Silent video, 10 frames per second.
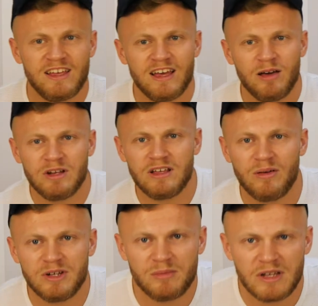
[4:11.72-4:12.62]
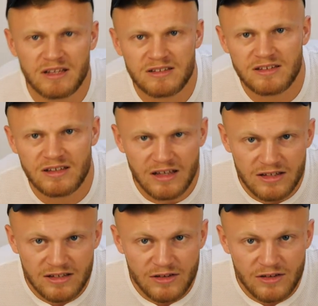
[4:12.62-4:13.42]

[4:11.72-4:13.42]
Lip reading: How many minutes is this?